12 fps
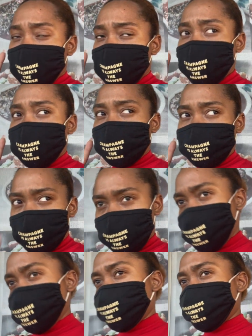editing
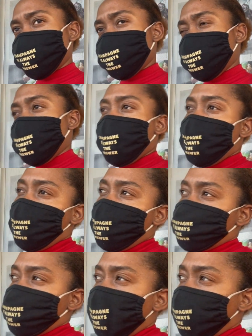this
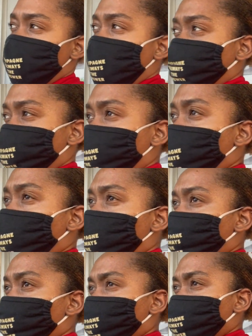so I can have it go up
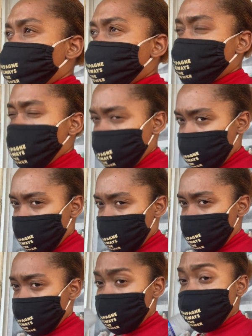
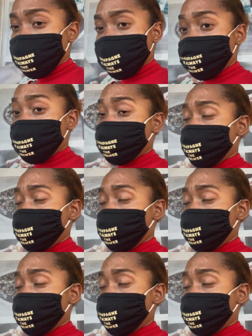Sunday. I think I'm gonna